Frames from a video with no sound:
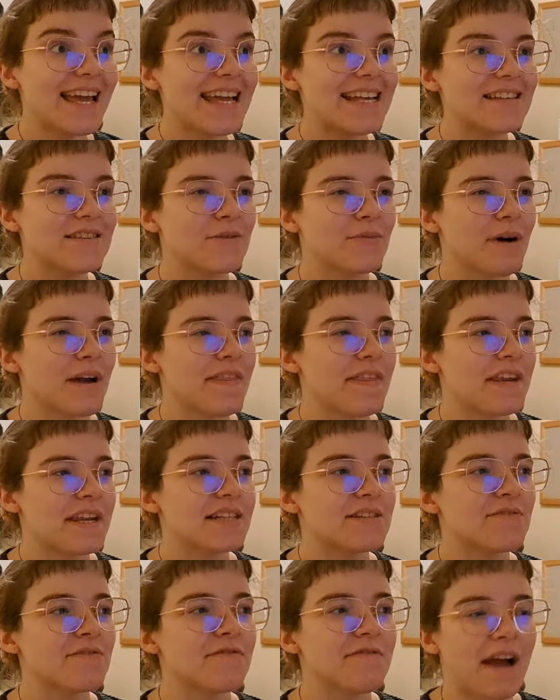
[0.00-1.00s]
is the way that
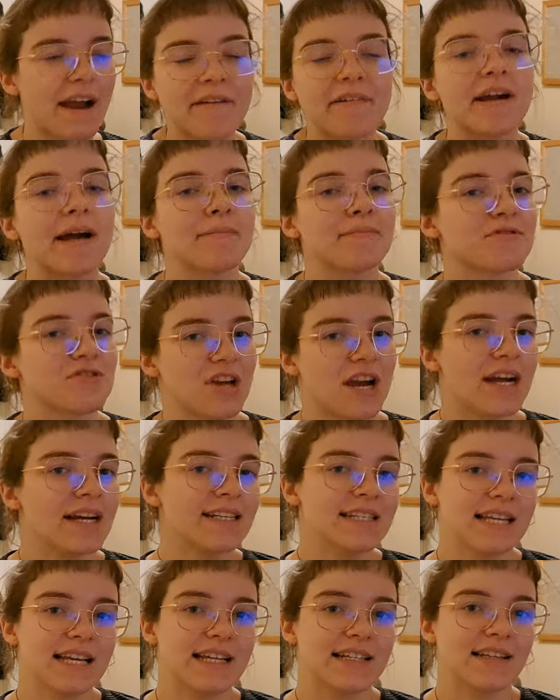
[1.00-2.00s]
it's very
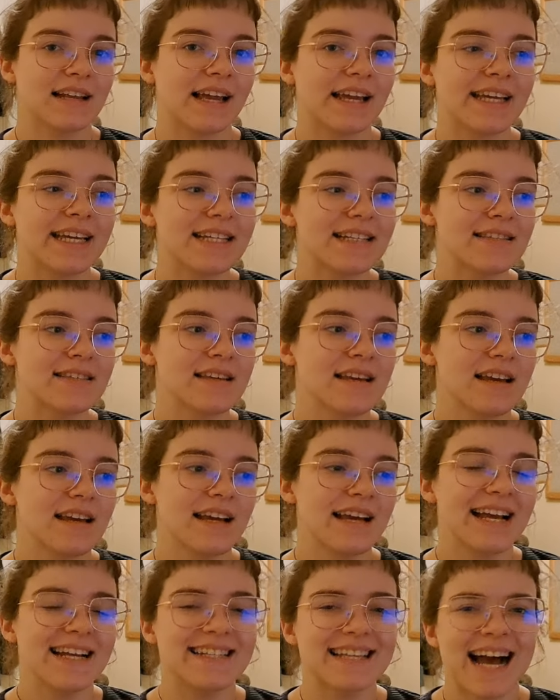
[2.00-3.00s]
abstracted. Like it's
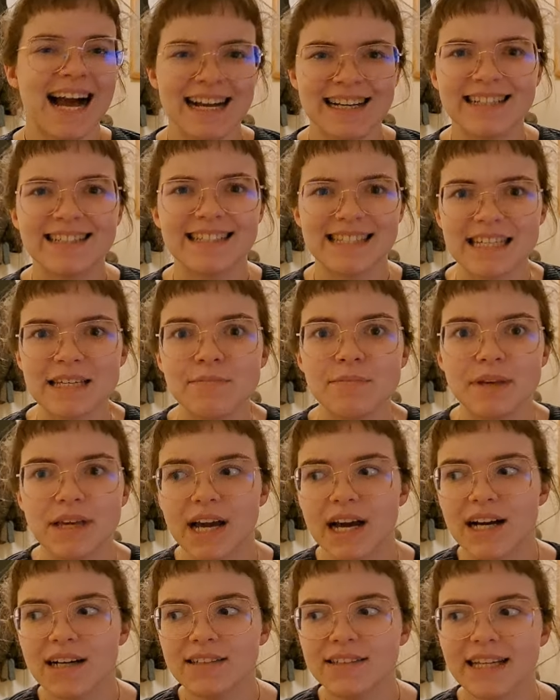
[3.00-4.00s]

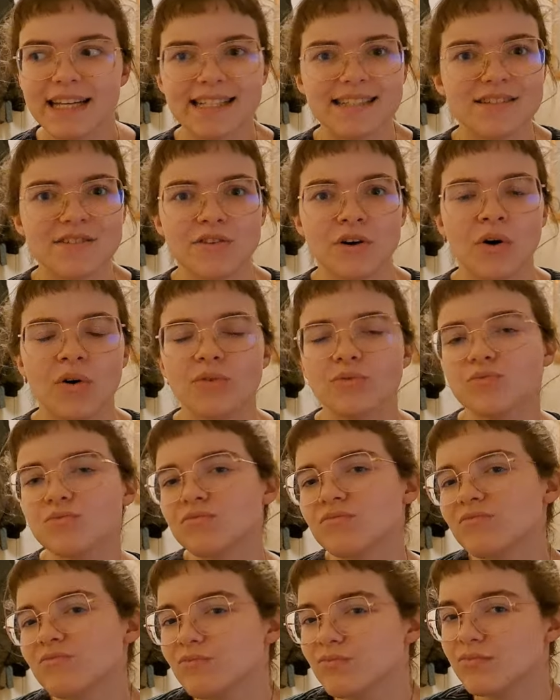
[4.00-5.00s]
academia, it's not
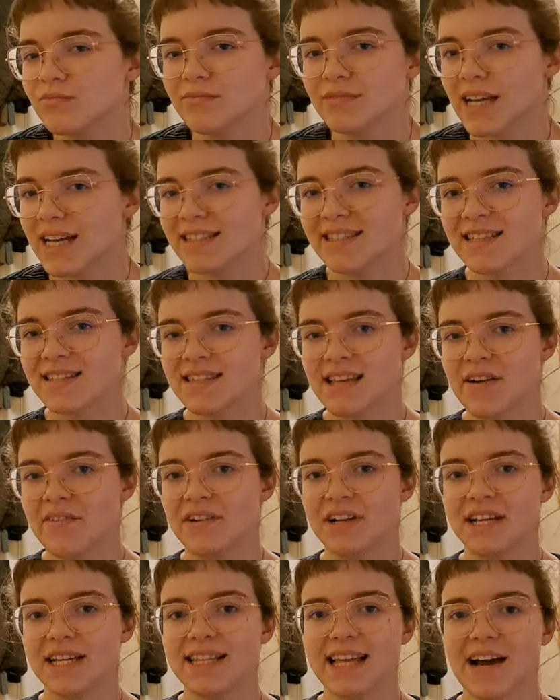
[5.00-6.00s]

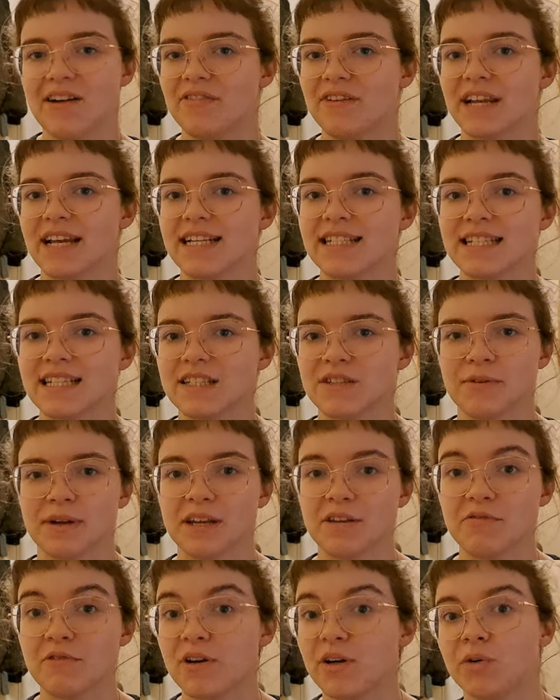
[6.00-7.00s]
necessarily that related to
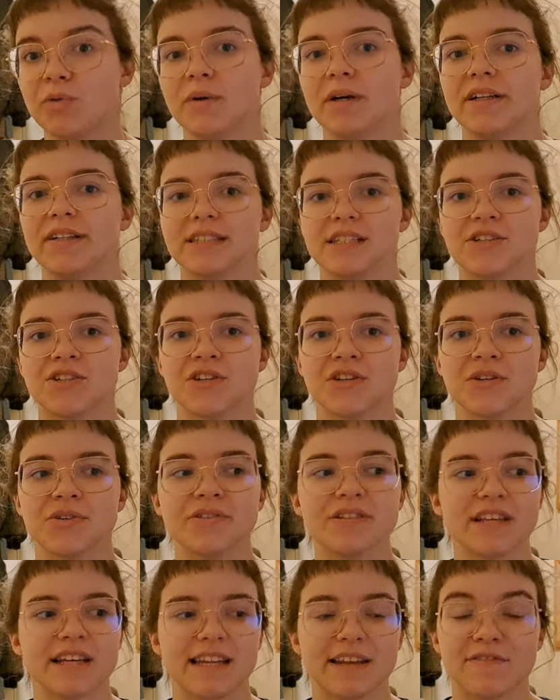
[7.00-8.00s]
any real world
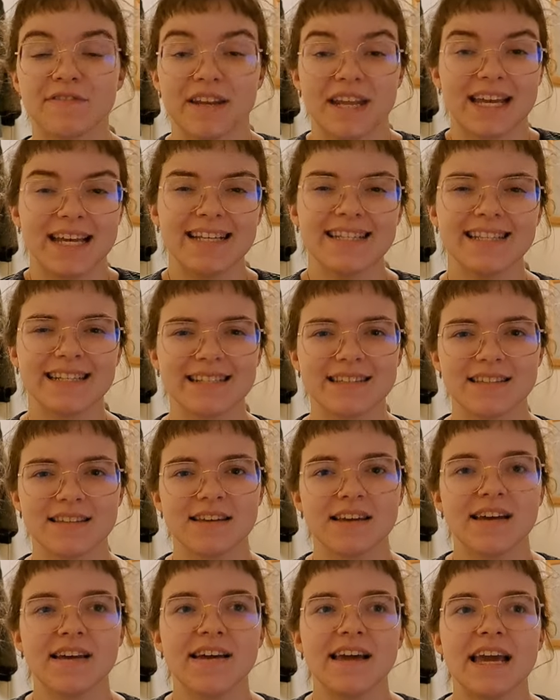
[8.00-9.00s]
issues, and if it is, it's
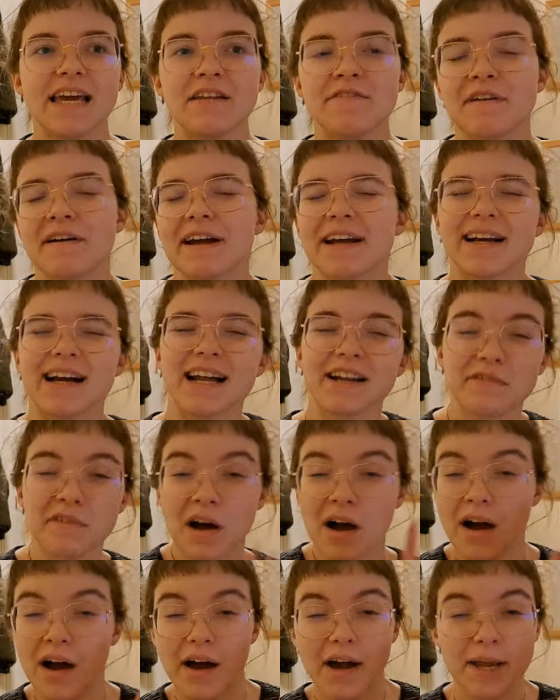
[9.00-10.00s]
in a very kind of
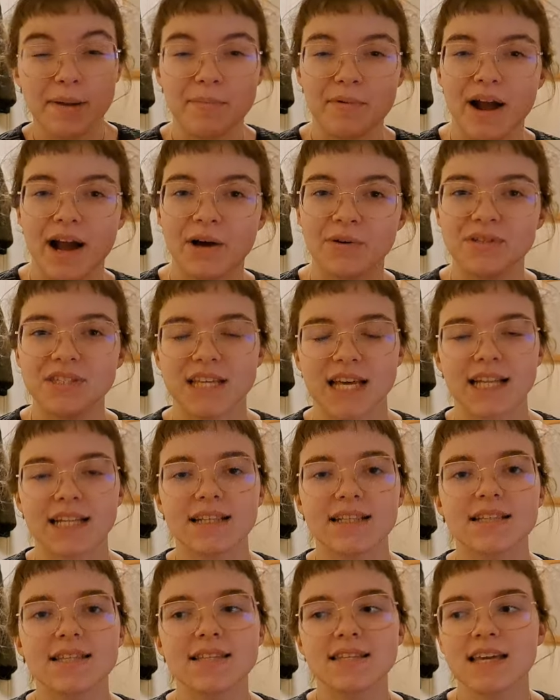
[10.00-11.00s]
highbrow
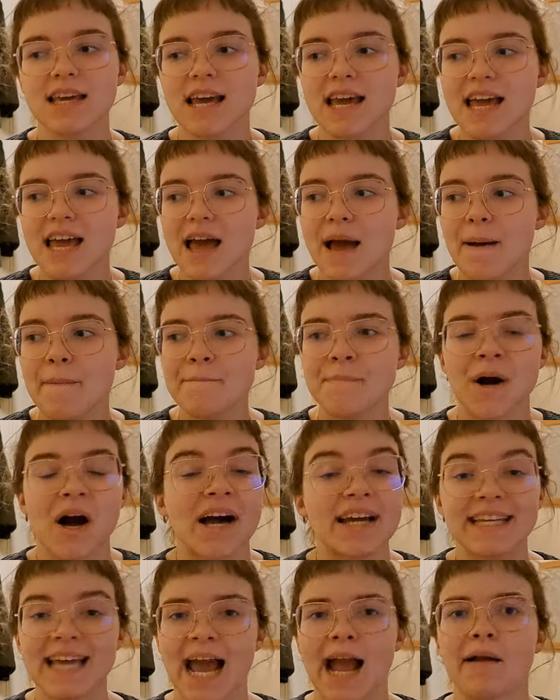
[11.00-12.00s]
sense. But
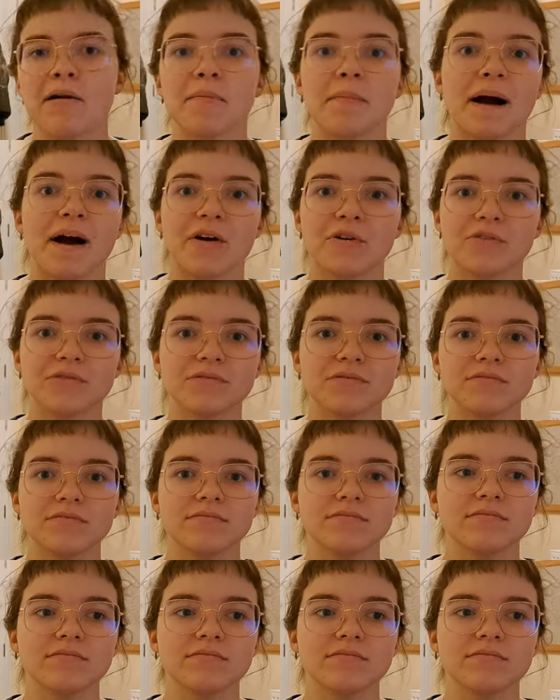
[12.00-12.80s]
I care about